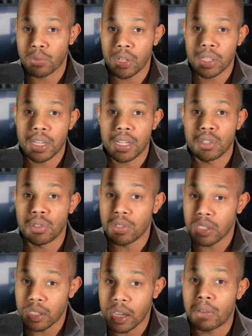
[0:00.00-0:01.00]
one thing to
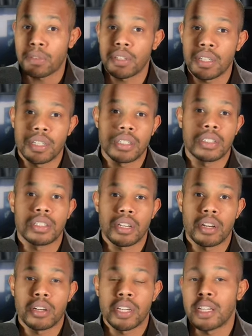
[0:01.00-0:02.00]
definitely
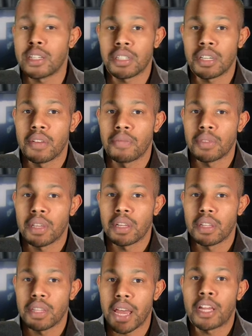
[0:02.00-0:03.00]
consider is
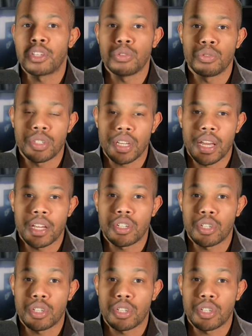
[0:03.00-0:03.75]
that use case.